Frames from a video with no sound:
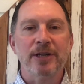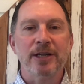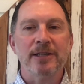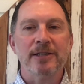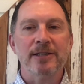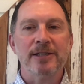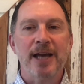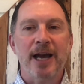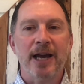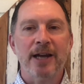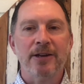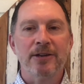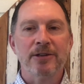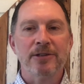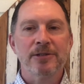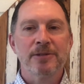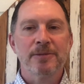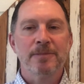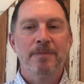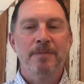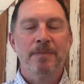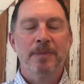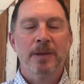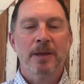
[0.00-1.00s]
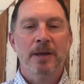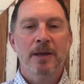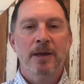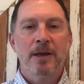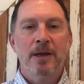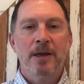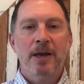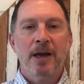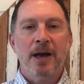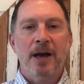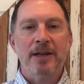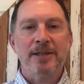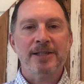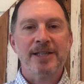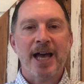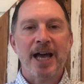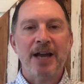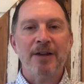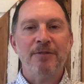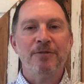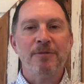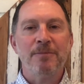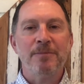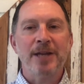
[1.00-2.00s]
insiders.
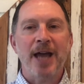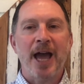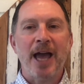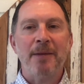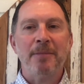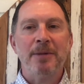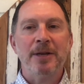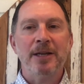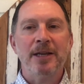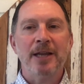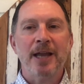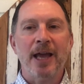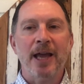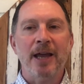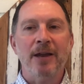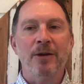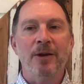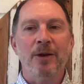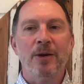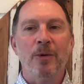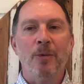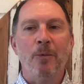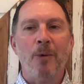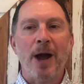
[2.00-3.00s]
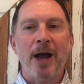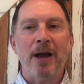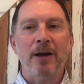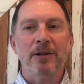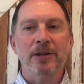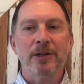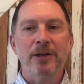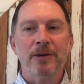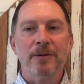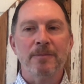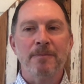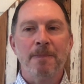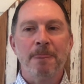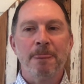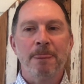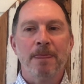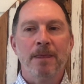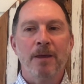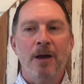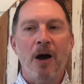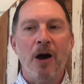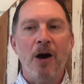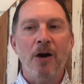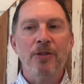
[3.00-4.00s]
Aside from Diamond and Wilder,
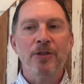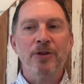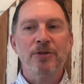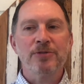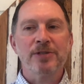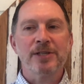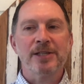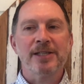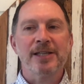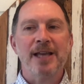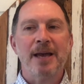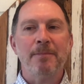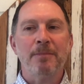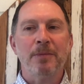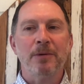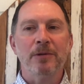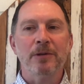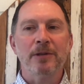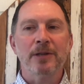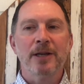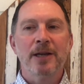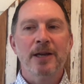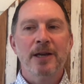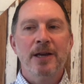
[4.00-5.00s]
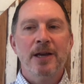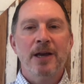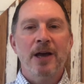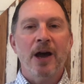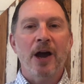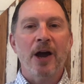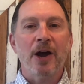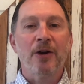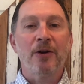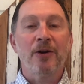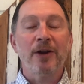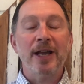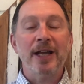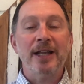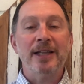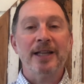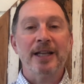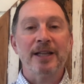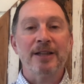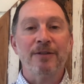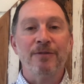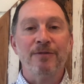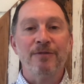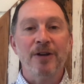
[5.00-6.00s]
all those assembled agreed
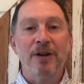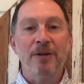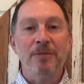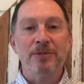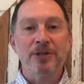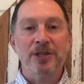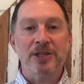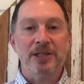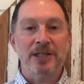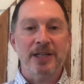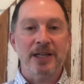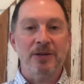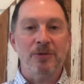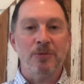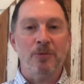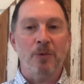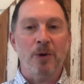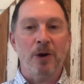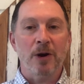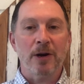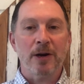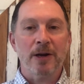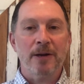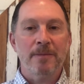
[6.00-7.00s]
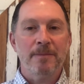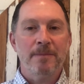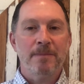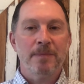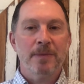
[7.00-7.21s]
that the film just didn't work.